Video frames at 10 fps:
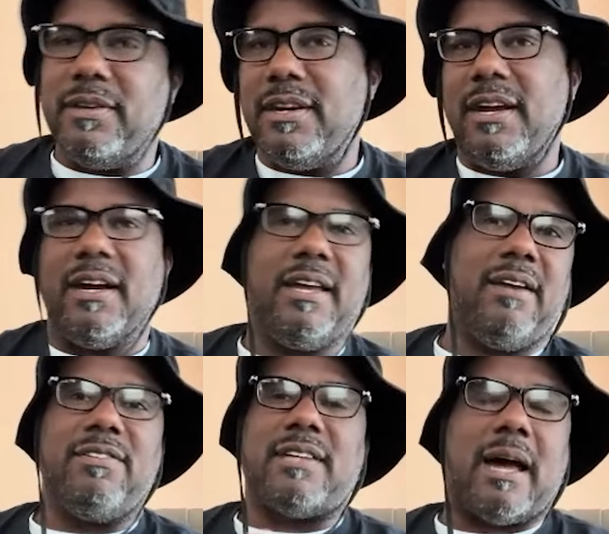you there.
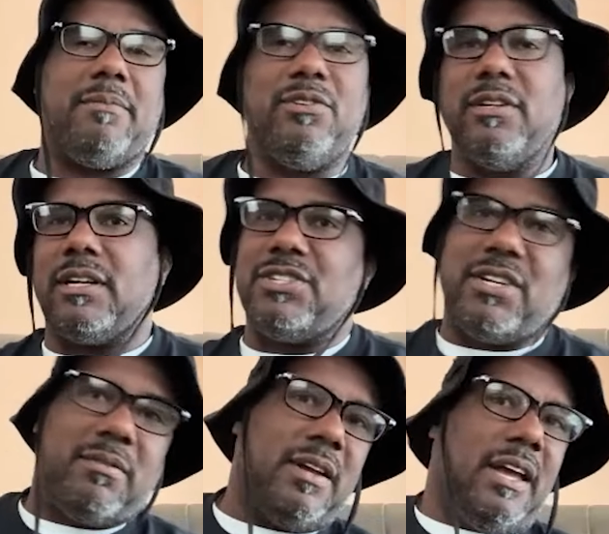Every time you look at
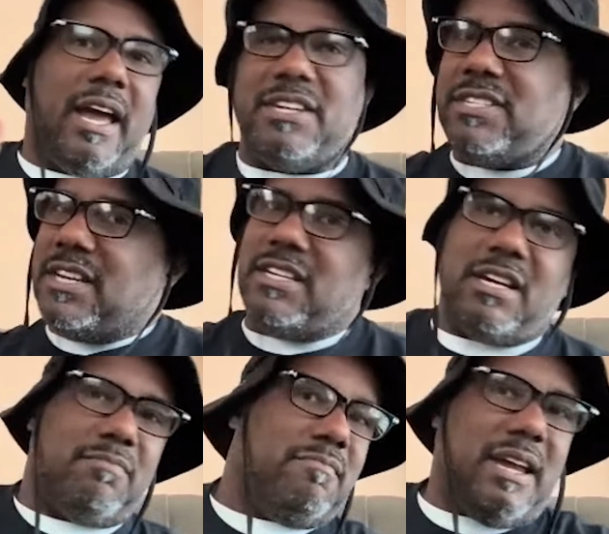something, they send you
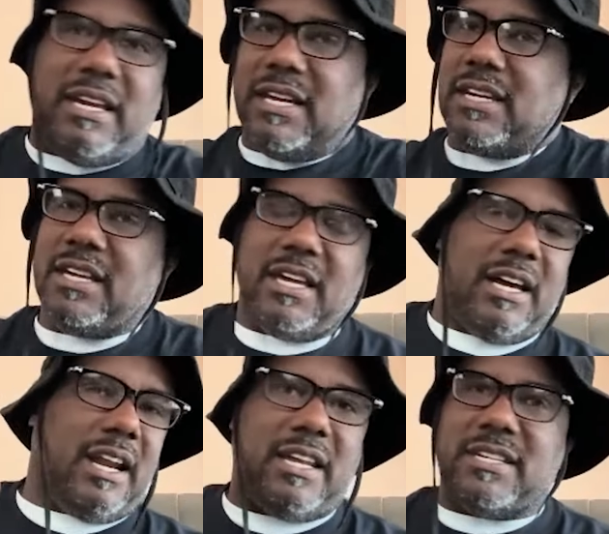a million of
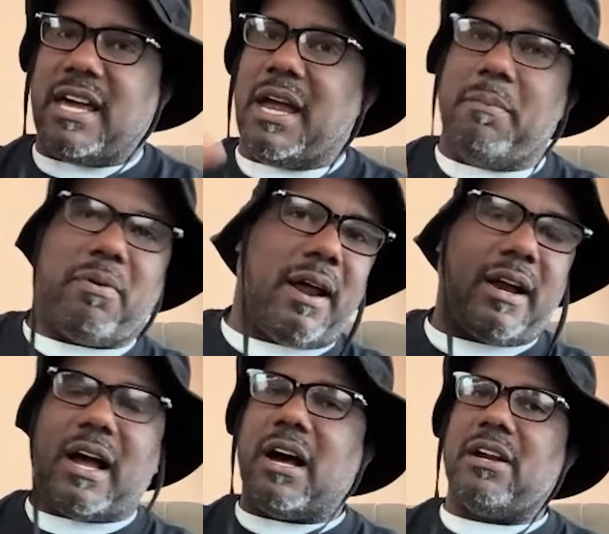that same product
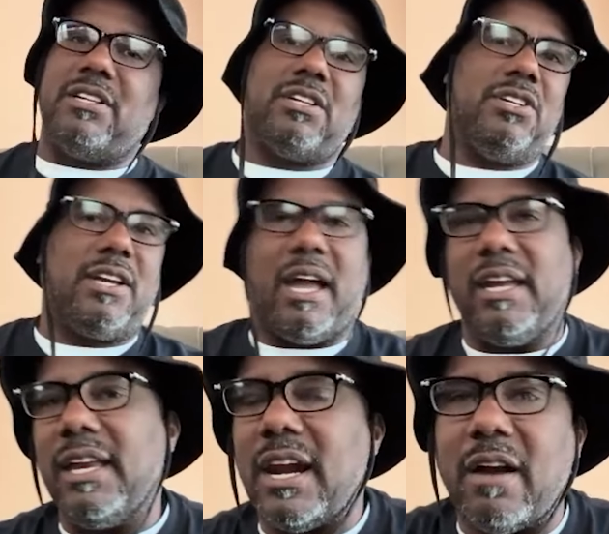all day, so you can't
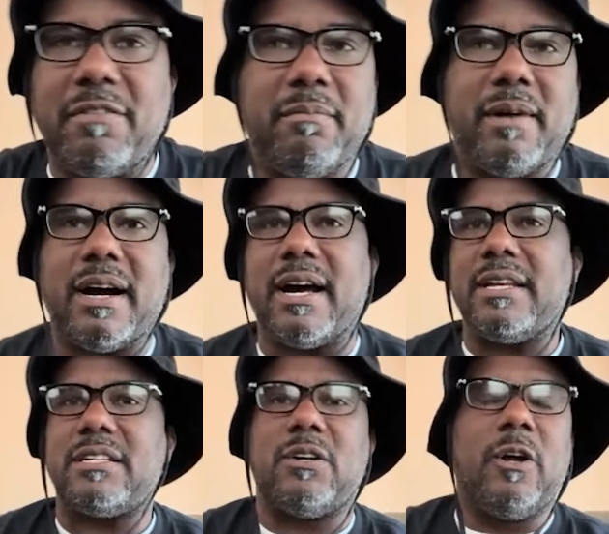get it off your mind.
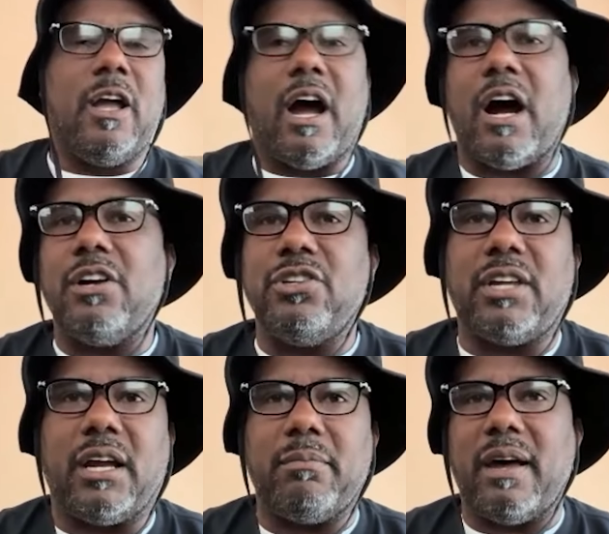So all you
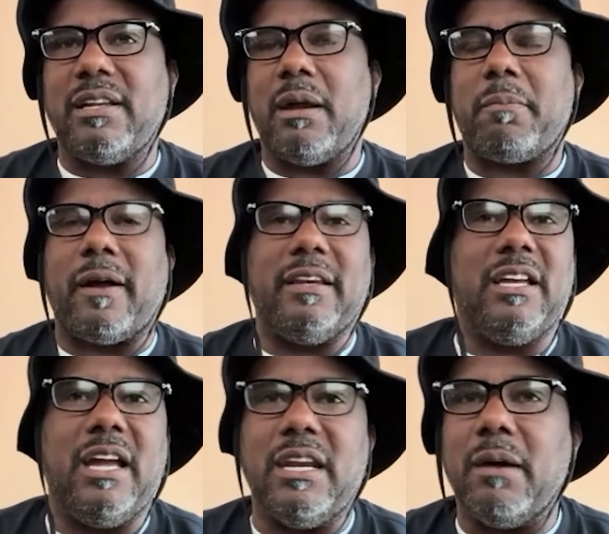think about is that product, and
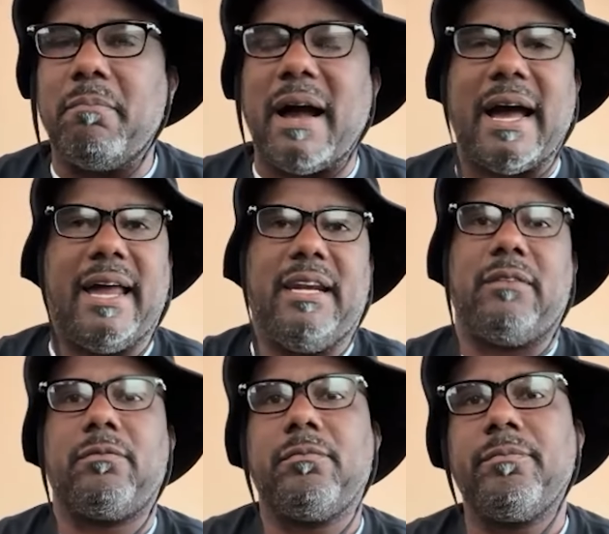you end up buying it.
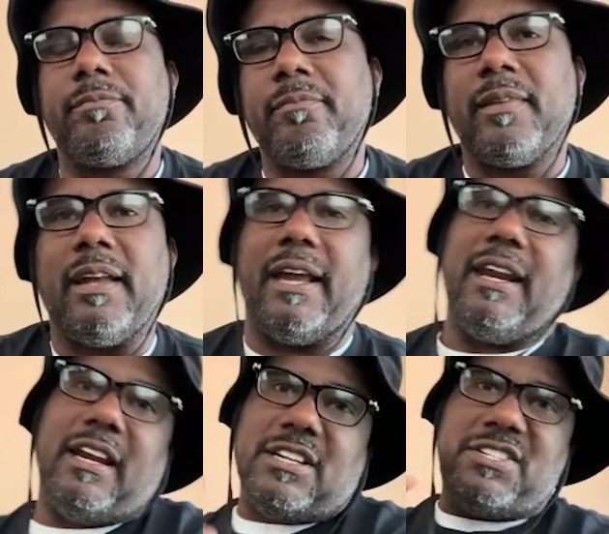And they
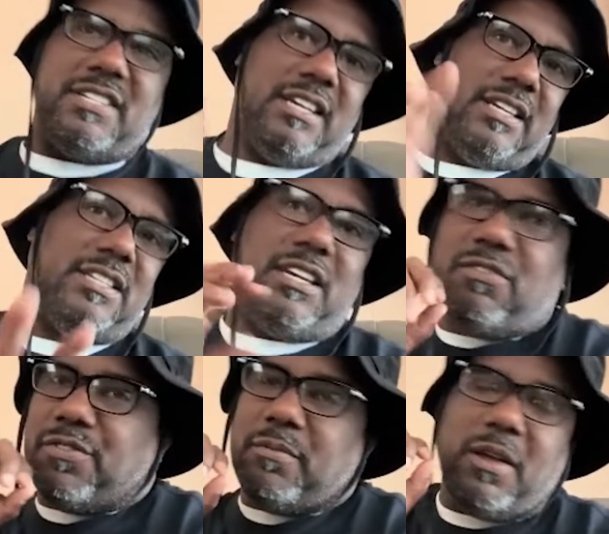done sent it to you
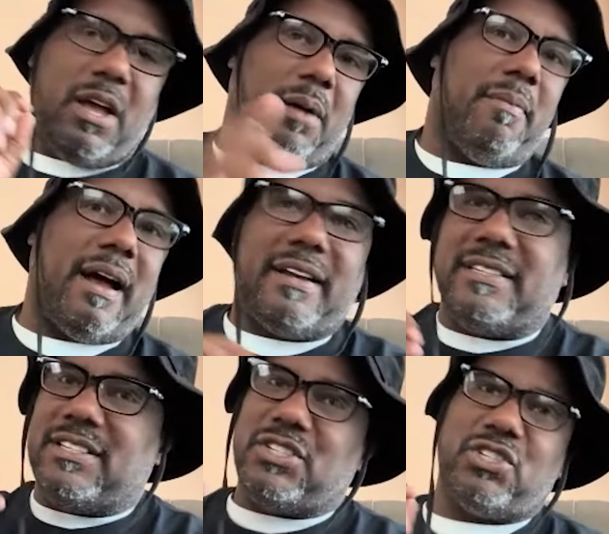from about
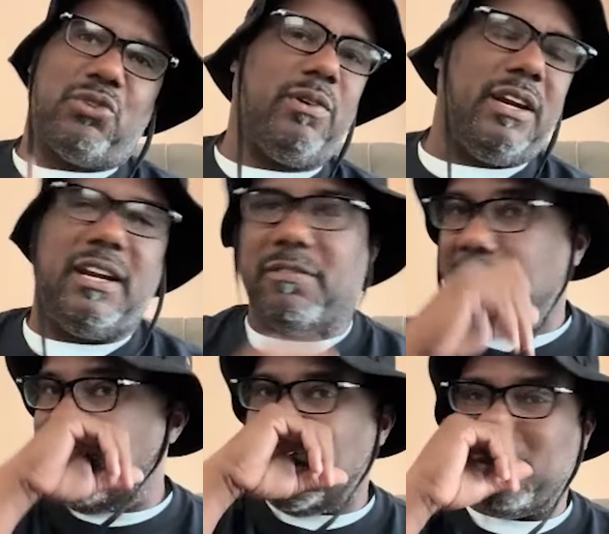twenty different
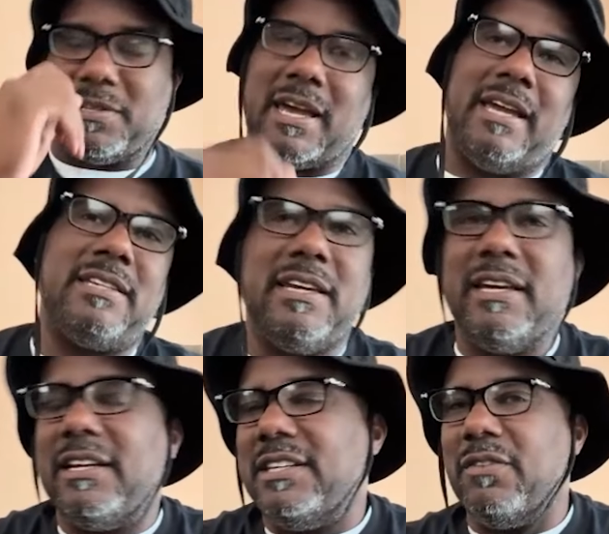websites,
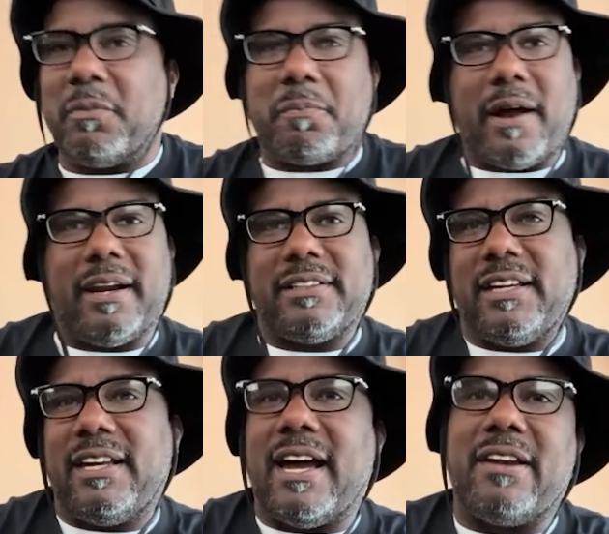different products. They
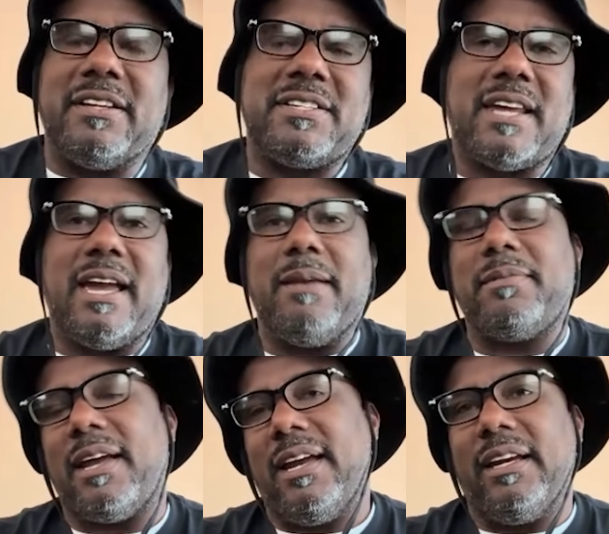got the same
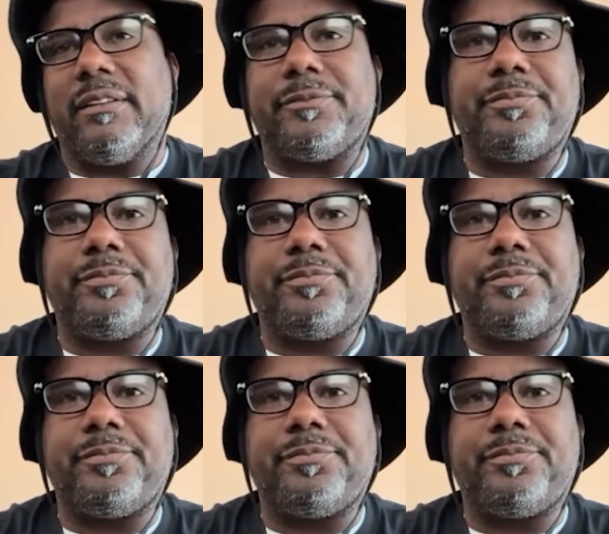thing.